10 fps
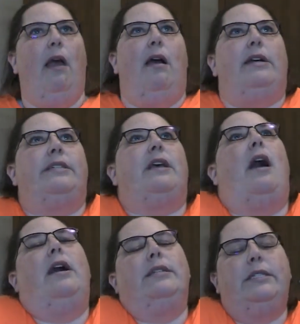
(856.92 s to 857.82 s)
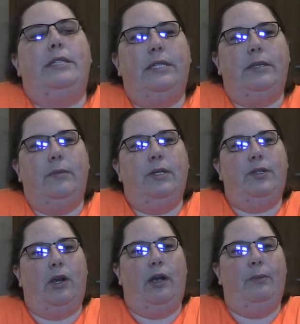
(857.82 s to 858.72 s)
because honestly some of the
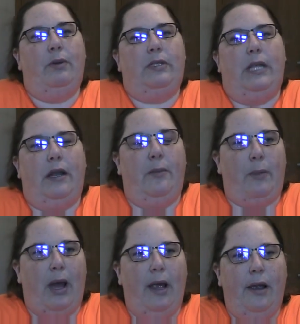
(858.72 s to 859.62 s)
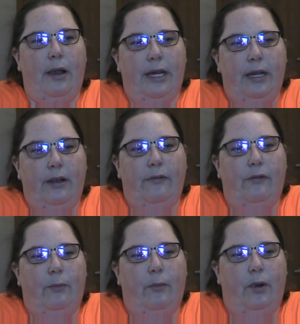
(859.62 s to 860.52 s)
drawing books that I buy are geared
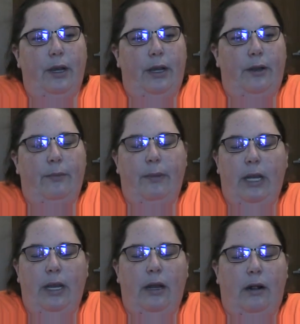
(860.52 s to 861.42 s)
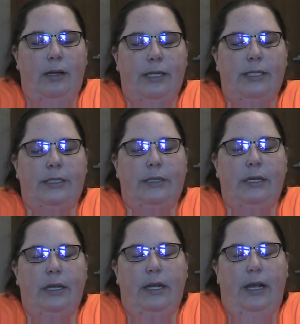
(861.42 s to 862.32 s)
for more intermediate artists
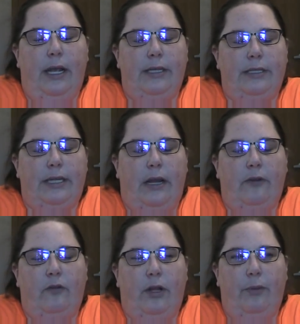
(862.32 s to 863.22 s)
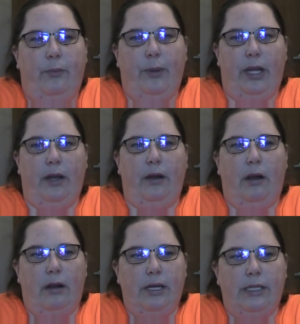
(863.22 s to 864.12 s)
instead of like beginner
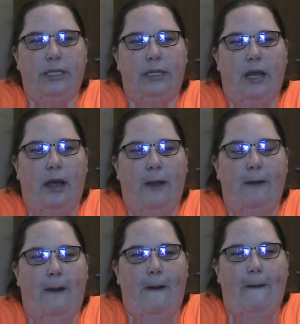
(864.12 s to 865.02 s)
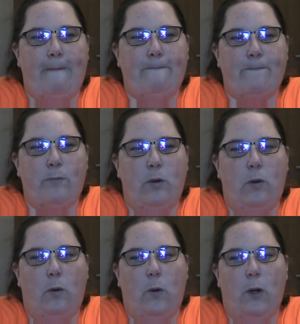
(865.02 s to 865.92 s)
artists that um
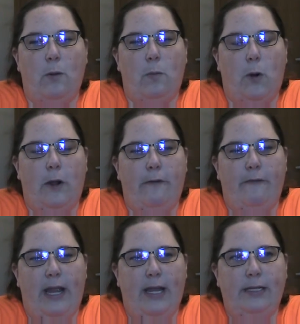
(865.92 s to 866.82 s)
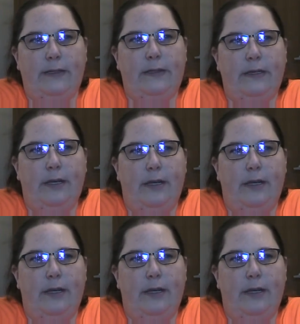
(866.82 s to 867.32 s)
or more advanced,